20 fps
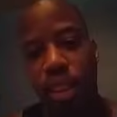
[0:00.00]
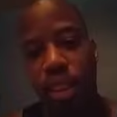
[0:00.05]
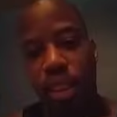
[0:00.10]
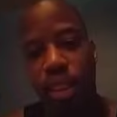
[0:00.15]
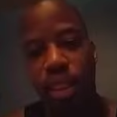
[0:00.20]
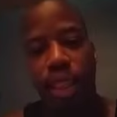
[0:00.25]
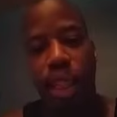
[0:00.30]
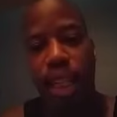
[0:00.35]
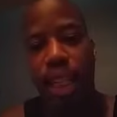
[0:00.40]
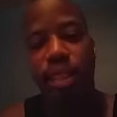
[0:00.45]

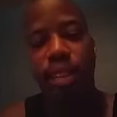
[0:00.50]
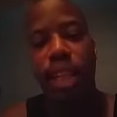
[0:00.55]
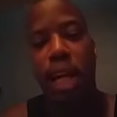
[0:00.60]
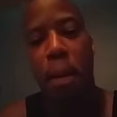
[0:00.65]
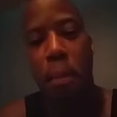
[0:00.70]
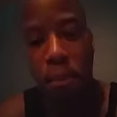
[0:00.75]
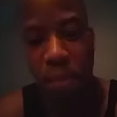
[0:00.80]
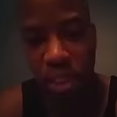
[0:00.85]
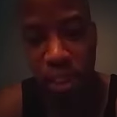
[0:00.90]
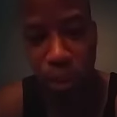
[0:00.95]
Because like I said,
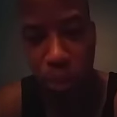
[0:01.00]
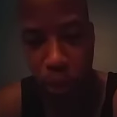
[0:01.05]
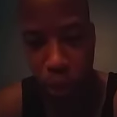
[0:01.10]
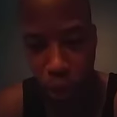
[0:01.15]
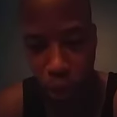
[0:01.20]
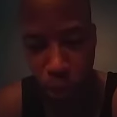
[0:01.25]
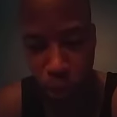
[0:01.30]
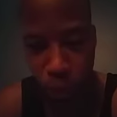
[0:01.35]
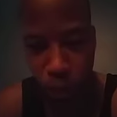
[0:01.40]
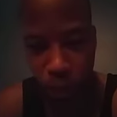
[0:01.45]
I'm very
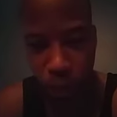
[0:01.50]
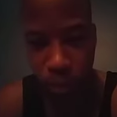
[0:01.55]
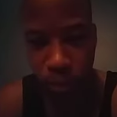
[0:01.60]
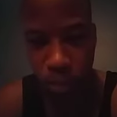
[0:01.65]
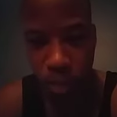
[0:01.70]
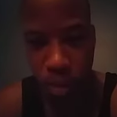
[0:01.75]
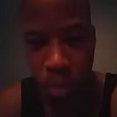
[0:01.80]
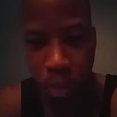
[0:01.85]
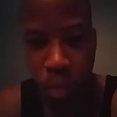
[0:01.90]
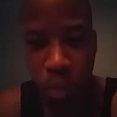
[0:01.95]
mature.
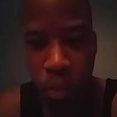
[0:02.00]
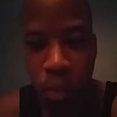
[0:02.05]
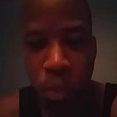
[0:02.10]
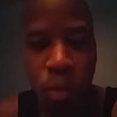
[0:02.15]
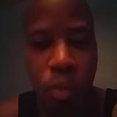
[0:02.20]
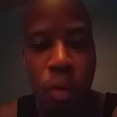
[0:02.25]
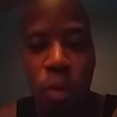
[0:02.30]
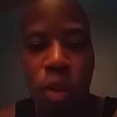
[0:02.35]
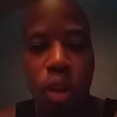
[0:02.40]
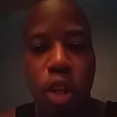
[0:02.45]

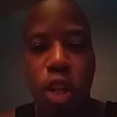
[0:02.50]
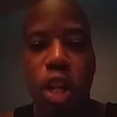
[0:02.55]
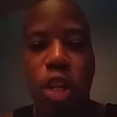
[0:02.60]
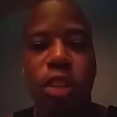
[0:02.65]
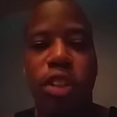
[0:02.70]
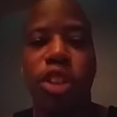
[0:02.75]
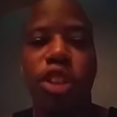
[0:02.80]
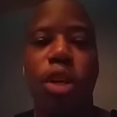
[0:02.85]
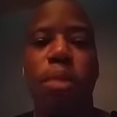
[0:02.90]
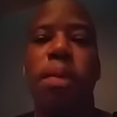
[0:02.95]
You
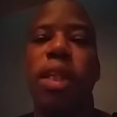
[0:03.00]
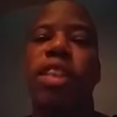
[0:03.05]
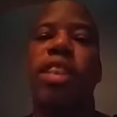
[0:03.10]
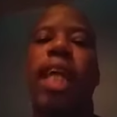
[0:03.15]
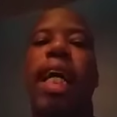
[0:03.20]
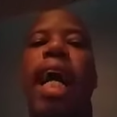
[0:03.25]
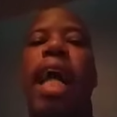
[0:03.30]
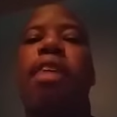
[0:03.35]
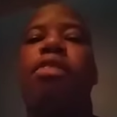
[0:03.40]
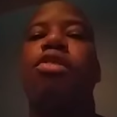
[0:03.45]
know, so much
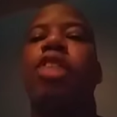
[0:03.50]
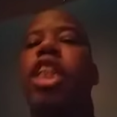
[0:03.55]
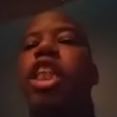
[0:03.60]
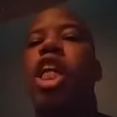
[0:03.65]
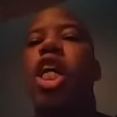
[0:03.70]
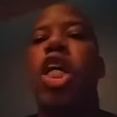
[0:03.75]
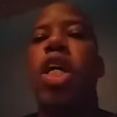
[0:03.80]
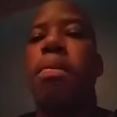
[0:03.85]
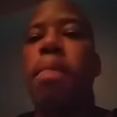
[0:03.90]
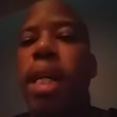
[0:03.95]
I gotta
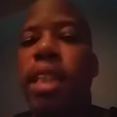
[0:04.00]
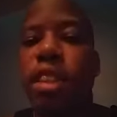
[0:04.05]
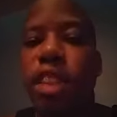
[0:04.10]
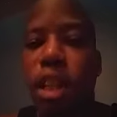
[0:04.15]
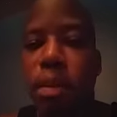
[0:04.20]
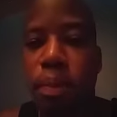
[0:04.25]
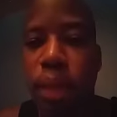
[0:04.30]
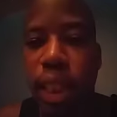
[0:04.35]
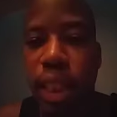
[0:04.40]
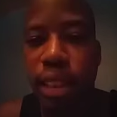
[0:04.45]
relearn
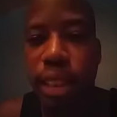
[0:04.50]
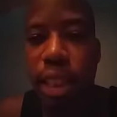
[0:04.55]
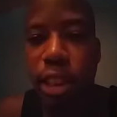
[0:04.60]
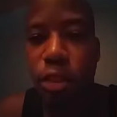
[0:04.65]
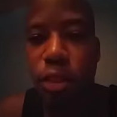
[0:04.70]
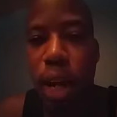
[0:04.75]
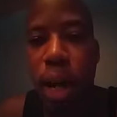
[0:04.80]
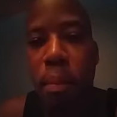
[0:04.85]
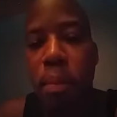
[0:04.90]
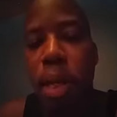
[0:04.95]
myself because I was
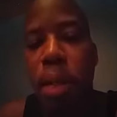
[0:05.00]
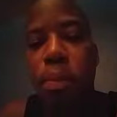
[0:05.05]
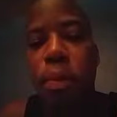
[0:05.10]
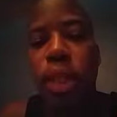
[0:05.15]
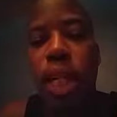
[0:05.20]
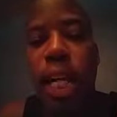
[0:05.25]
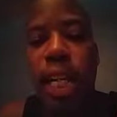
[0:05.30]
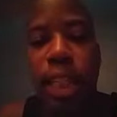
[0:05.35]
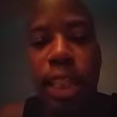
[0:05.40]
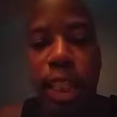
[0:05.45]
around people
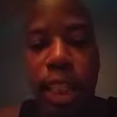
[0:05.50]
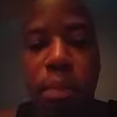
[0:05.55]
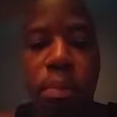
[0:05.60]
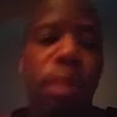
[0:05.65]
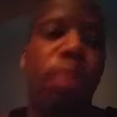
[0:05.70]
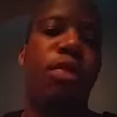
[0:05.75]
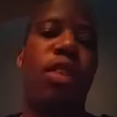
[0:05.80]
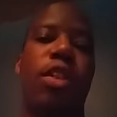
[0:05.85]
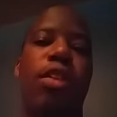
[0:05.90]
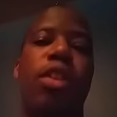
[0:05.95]
that didn't get
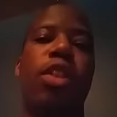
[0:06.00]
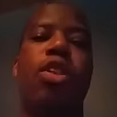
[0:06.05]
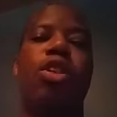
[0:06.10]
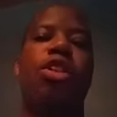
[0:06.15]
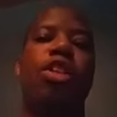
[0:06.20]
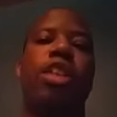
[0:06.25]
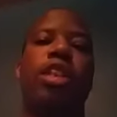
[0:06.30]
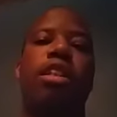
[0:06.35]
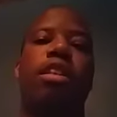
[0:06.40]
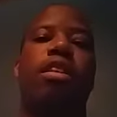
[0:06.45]
me very
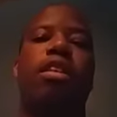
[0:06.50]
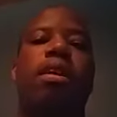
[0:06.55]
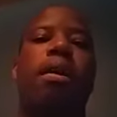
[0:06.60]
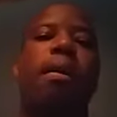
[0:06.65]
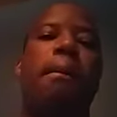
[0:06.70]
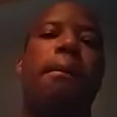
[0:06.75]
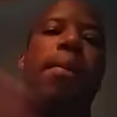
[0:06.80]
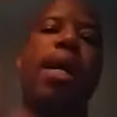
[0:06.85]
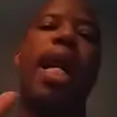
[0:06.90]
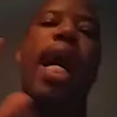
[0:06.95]
early.
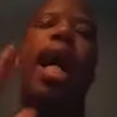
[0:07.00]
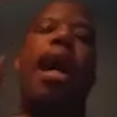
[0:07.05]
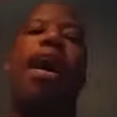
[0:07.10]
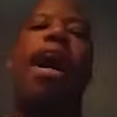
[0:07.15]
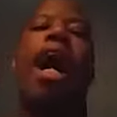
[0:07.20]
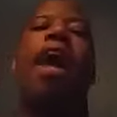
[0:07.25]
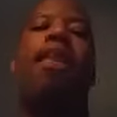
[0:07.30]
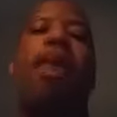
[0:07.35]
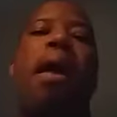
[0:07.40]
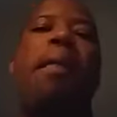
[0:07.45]
But I,
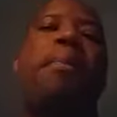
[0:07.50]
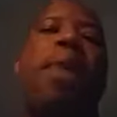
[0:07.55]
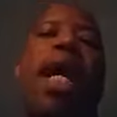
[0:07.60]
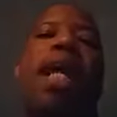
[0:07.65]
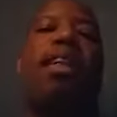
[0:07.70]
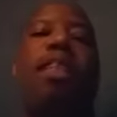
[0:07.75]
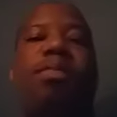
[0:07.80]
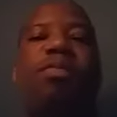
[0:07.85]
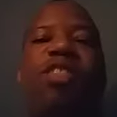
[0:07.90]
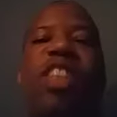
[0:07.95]
I'll come
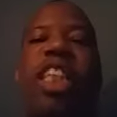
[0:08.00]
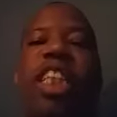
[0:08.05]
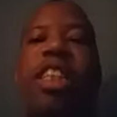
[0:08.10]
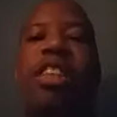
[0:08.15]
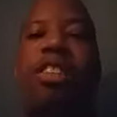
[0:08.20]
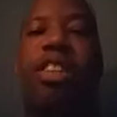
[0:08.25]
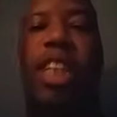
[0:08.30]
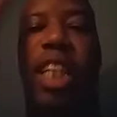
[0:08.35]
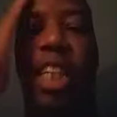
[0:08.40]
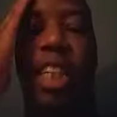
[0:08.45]
back
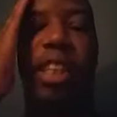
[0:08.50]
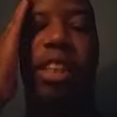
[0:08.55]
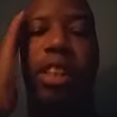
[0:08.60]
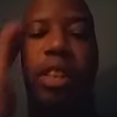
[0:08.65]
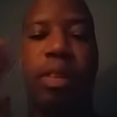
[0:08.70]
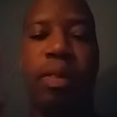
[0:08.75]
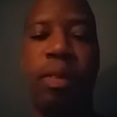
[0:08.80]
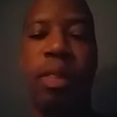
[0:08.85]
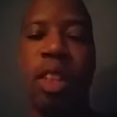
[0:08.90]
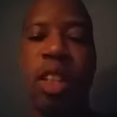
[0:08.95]
videos
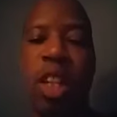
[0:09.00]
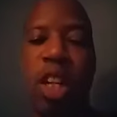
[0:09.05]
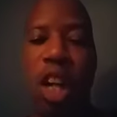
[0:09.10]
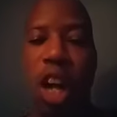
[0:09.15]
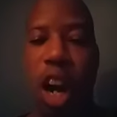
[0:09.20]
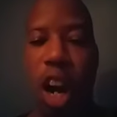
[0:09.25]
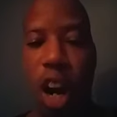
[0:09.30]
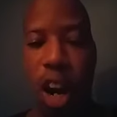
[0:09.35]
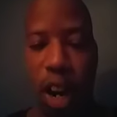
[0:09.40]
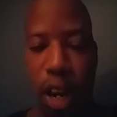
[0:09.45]
later.
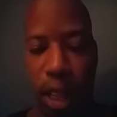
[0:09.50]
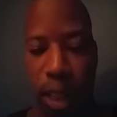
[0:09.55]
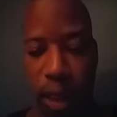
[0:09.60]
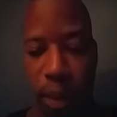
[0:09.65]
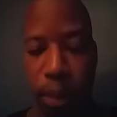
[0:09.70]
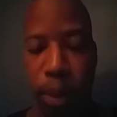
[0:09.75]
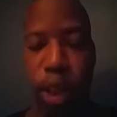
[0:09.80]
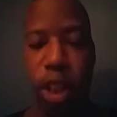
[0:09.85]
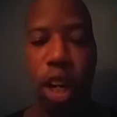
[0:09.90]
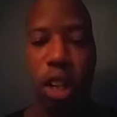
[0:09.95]
All right,
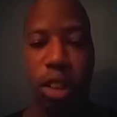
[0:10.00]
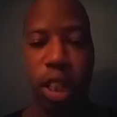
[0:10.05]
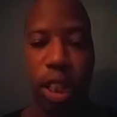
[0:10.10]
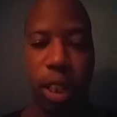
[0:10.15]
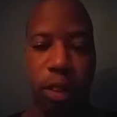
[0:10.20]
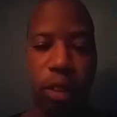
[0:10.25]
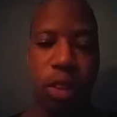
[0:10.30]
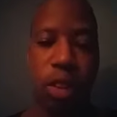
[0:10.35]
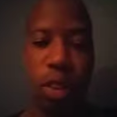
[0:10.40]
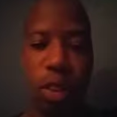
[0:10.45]
but y'all
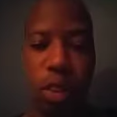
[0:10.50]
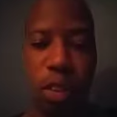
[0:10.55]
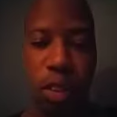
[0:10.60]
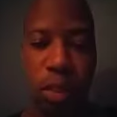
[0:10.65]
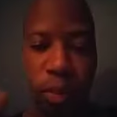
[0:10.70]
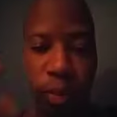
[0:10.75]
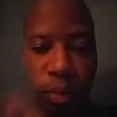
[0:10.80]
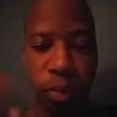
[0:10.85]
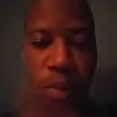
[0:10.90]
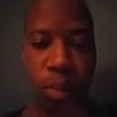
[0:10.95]
know
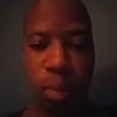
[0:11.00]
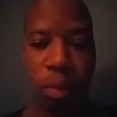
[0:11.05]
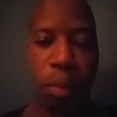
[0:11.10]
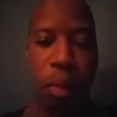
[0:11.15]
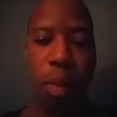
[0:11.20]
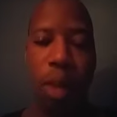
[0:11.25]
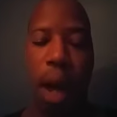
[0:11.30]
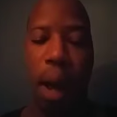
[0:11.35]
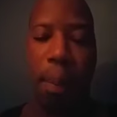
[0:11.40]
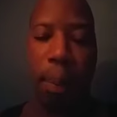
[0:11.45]

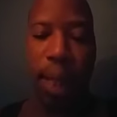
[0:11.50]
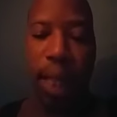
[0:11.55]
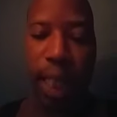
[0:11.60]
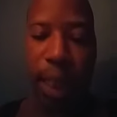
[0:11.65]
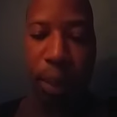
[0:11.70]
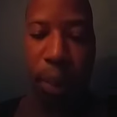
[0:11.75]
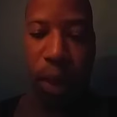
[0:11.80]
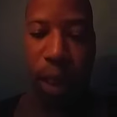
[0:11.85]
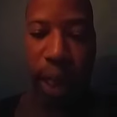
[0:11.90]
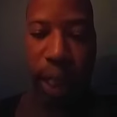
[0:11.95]
a
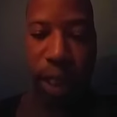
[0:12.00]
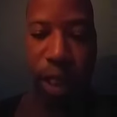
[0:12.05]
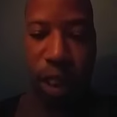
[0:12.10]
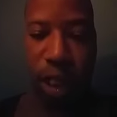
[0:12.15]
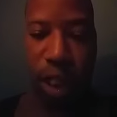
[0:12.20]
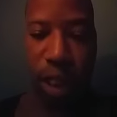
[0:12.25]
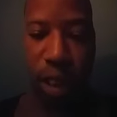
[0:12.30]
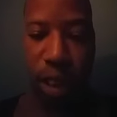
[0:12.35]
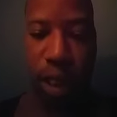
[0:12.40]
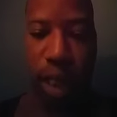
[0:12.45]
play
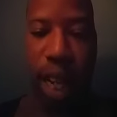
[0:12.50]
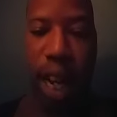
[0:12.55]
branch.